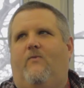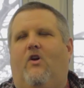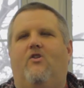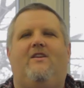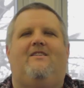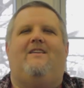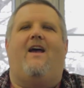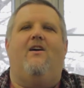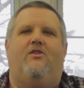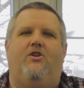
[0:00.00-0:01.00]
Her
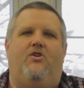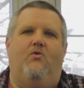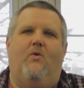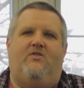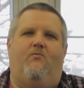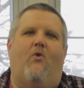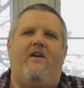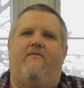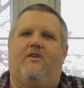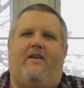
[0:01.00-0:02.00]
desire to do what's
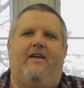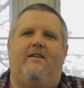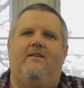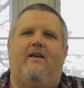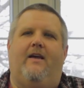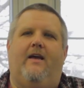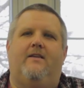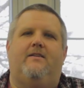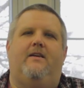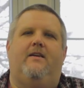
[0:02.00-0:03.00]
right for kids, I
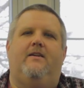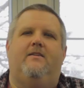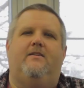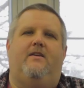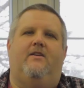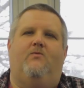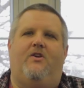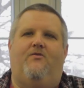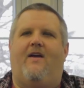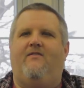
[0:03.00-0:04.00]
guess, is, is
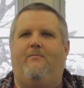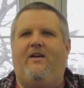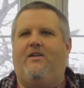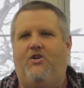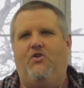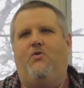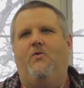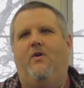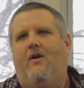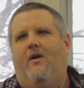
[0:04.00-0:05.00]
what drives me to
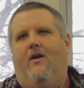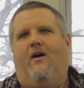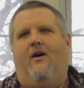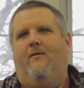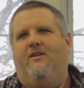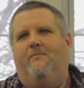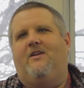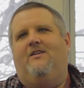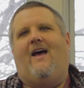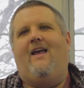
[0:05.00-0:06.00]
do uh, as
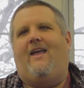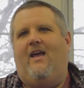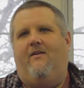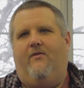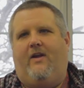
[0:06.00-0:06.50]
much as I can for